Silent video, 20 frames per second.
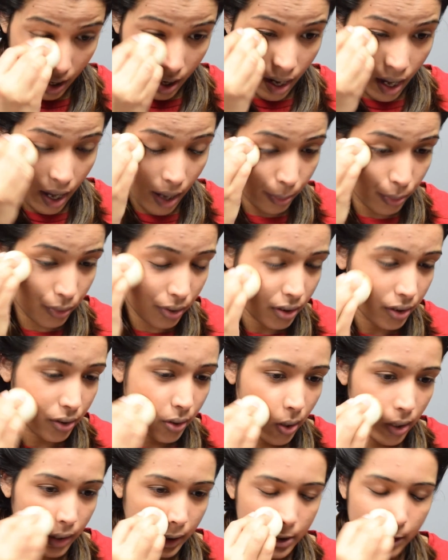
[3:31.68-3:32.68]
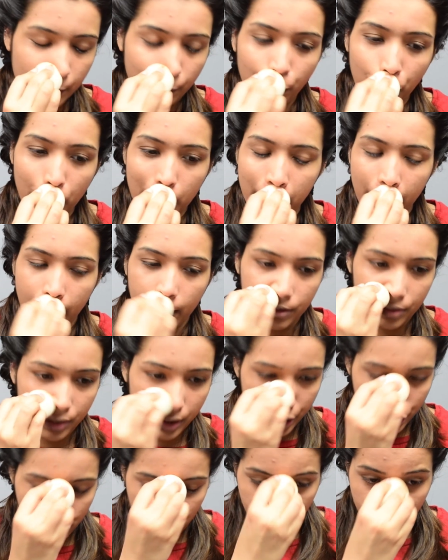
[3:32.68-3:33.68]
I wouldn't call it a full
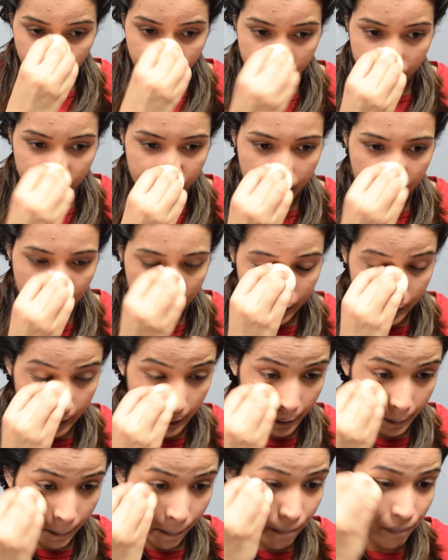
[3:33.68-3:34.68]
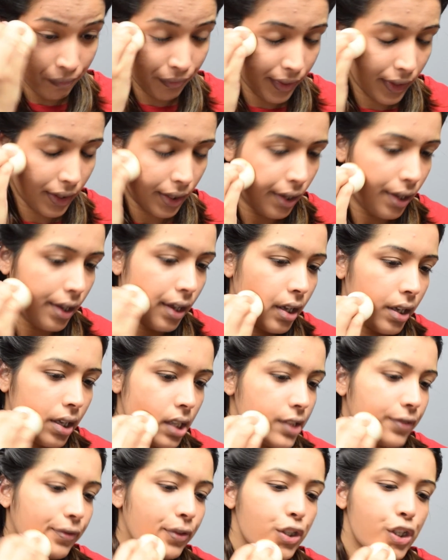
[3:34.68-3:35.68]
coverage, but then
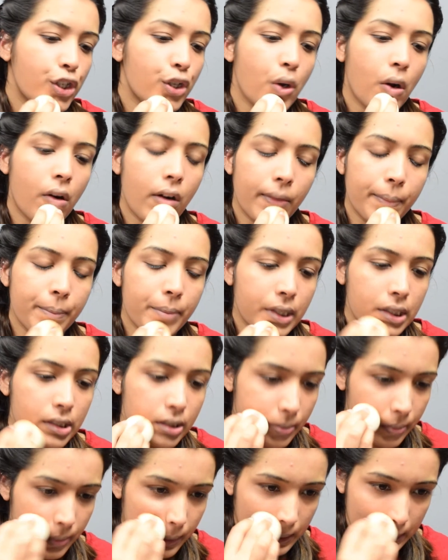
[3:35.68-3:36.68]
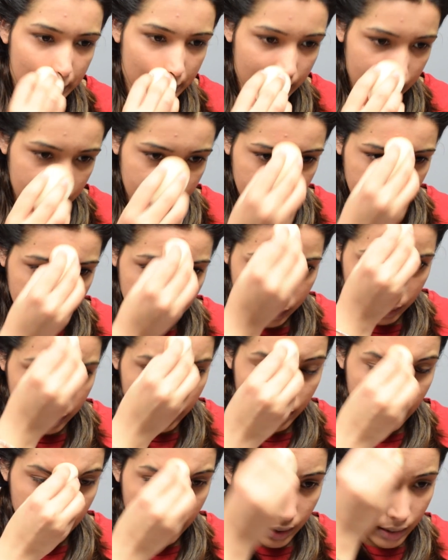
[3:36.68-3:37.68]
it's for sure buildable,
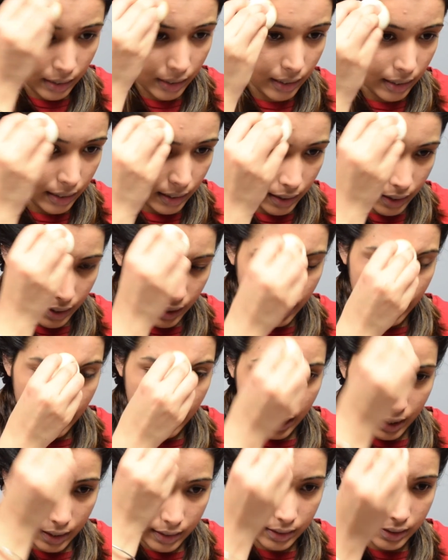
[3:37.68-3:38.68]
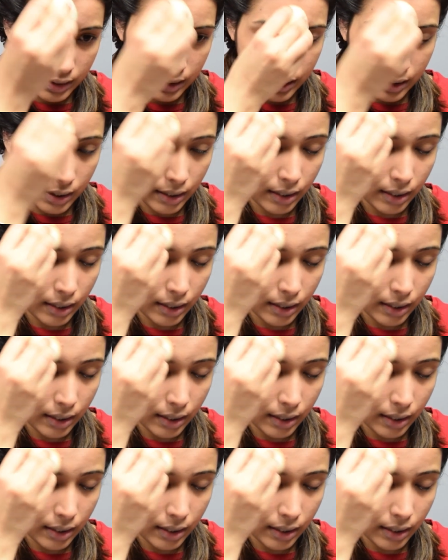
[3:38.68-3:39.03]
and